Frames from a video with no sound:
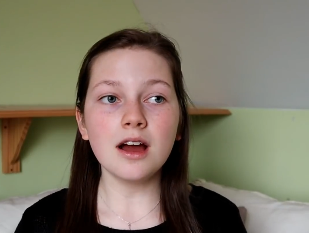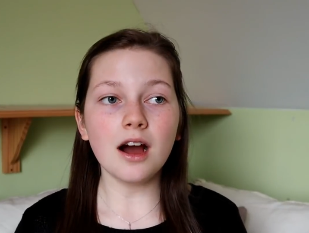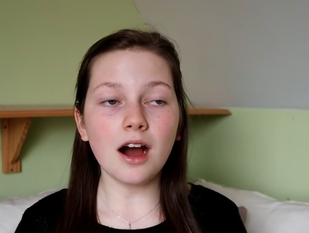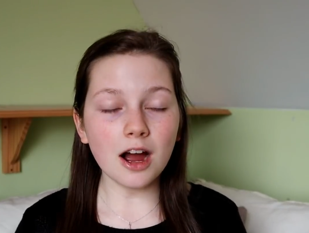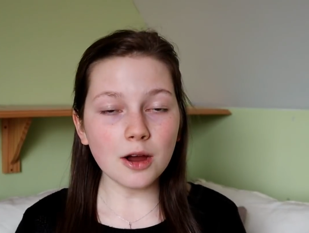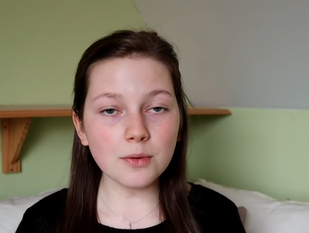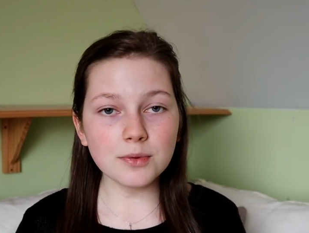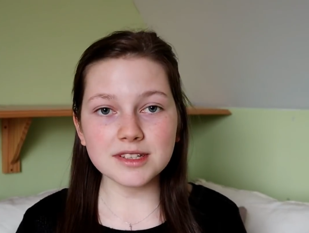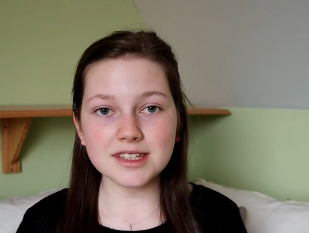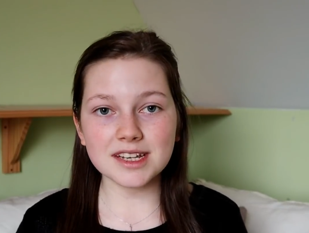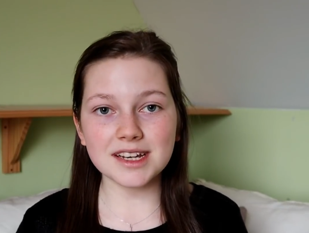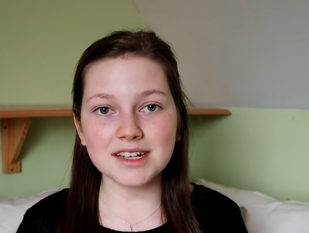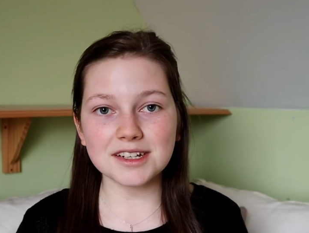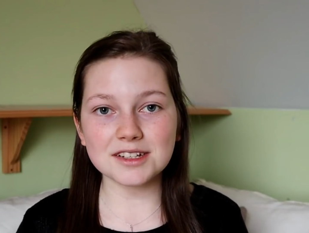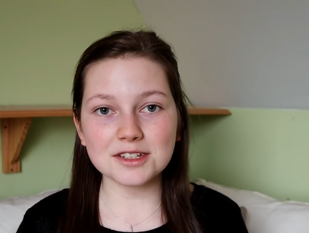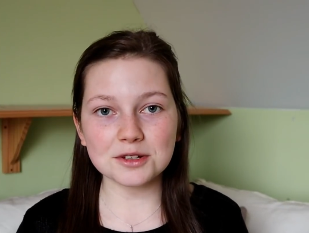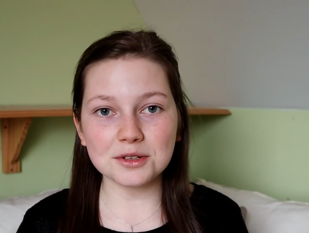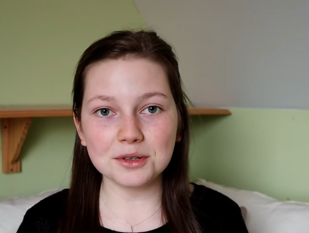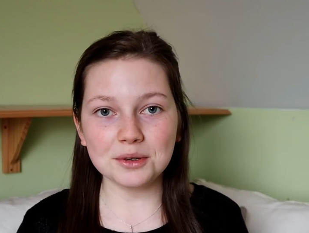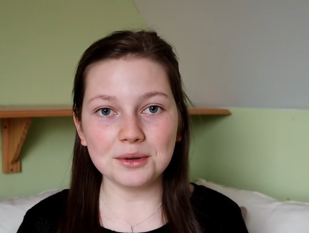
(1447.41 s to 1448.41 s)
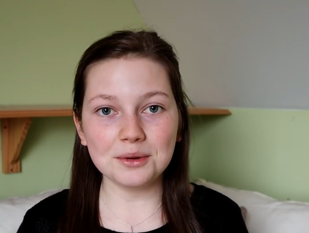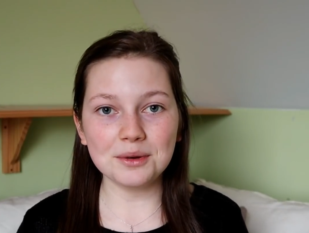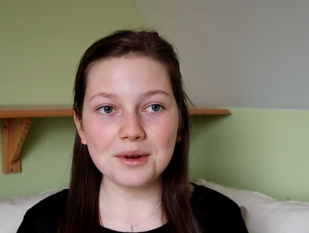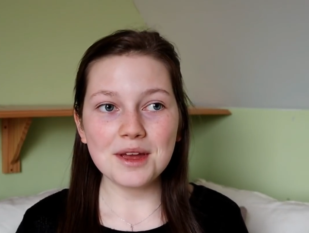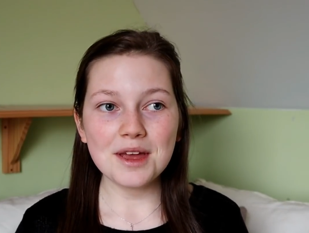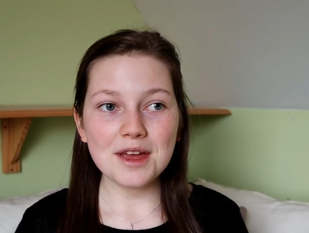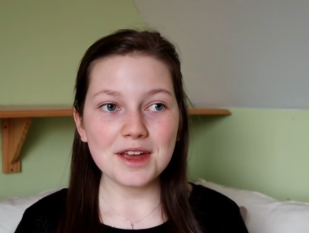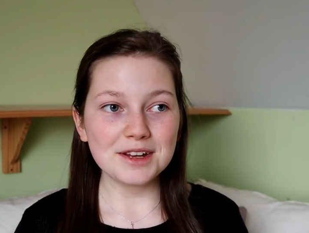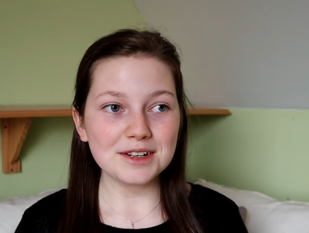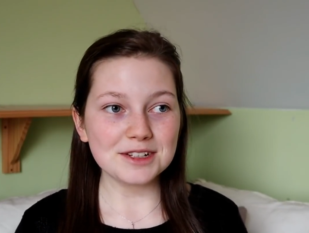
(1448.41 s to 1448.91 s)
I was in school
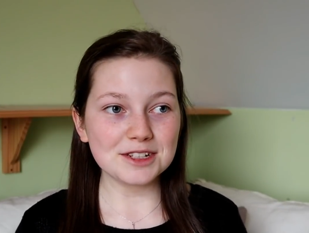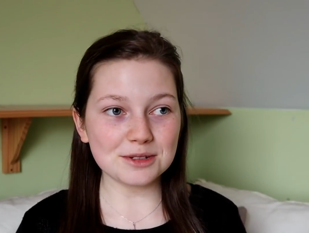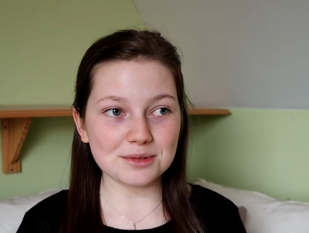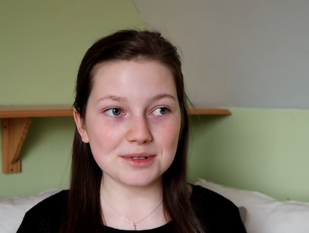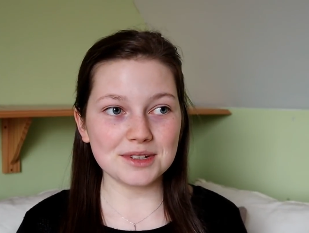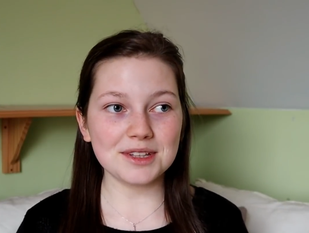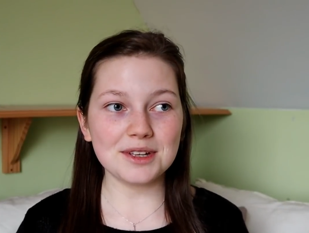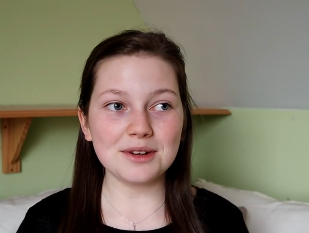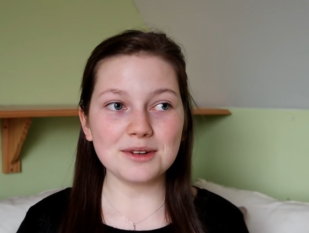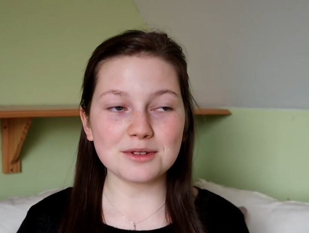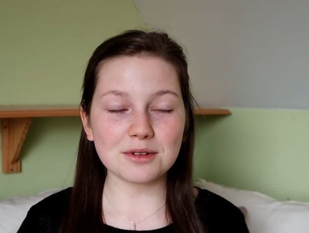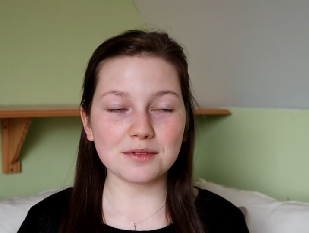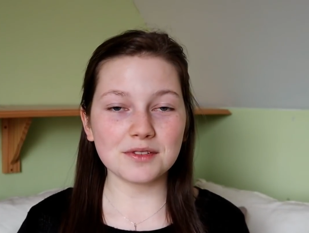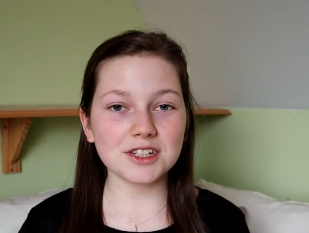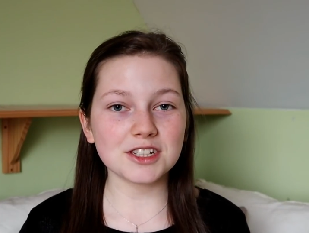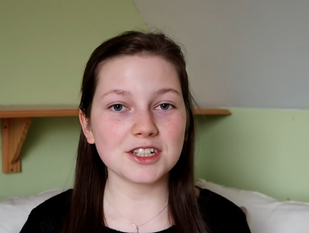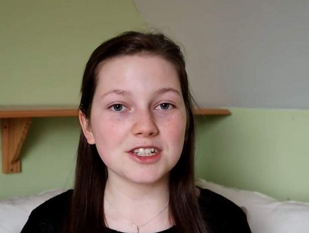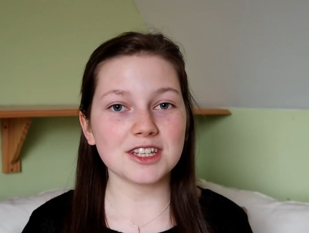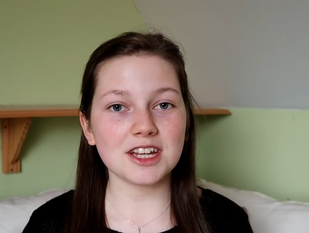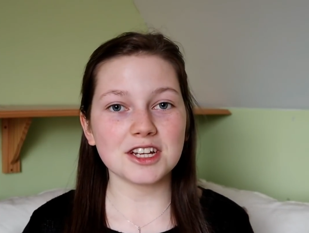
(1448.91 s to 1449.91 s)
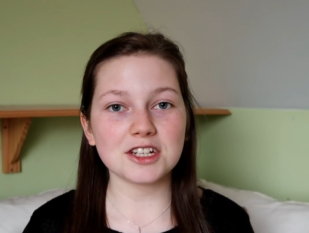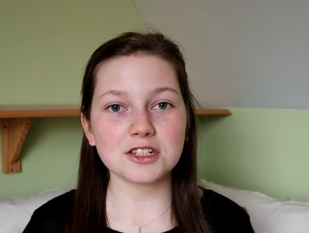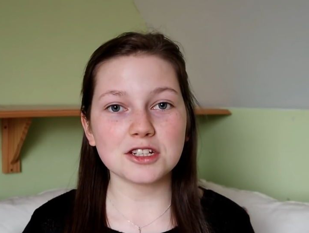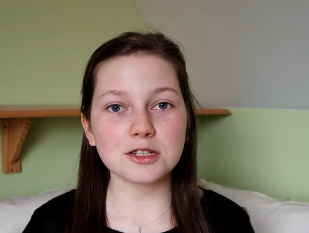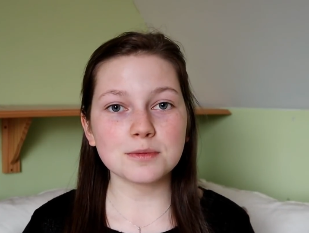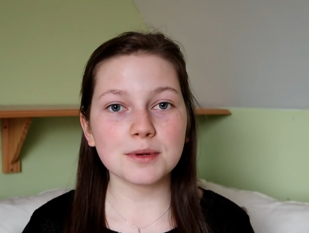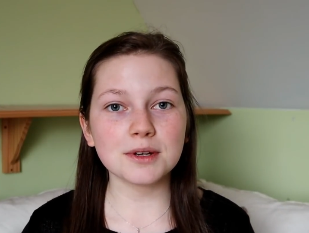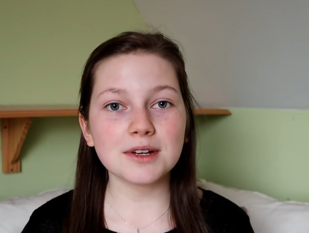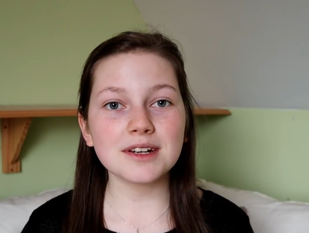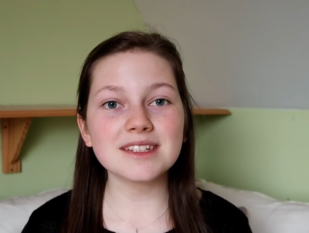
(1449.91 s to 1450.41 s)
doing those revision
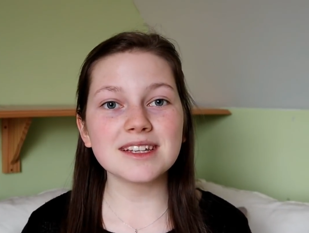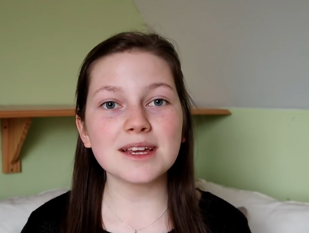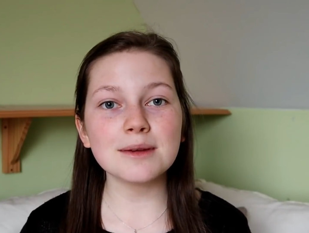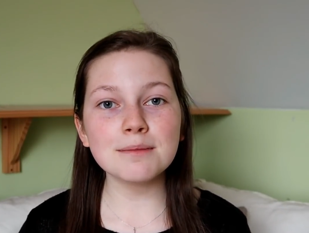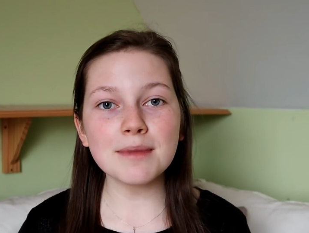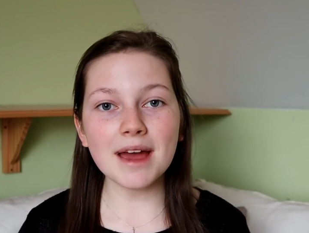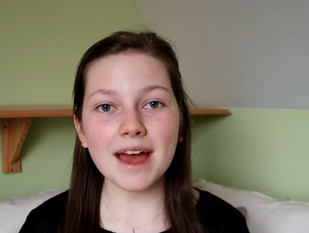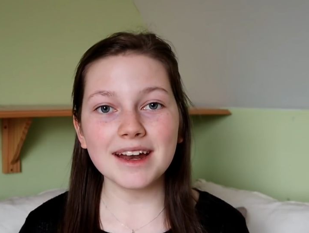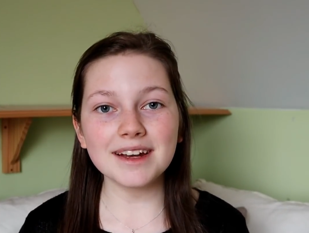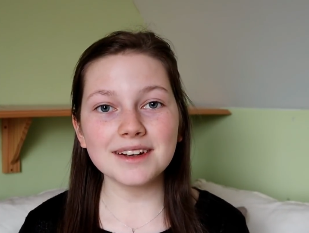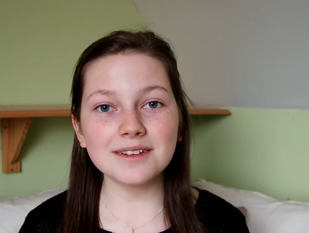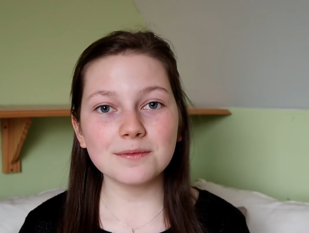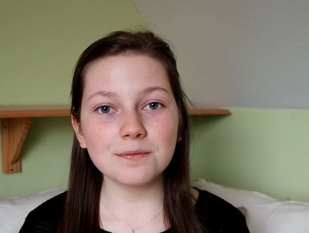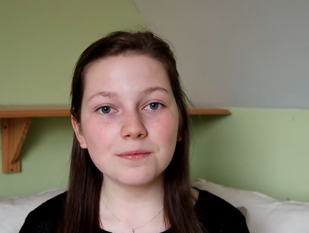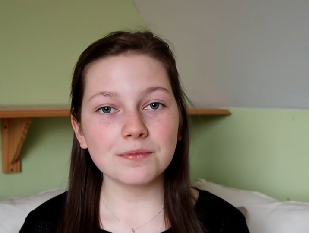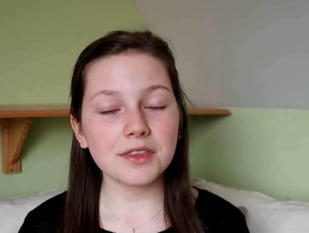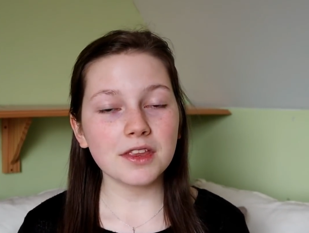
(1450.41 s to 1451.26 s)
sessions, because it meant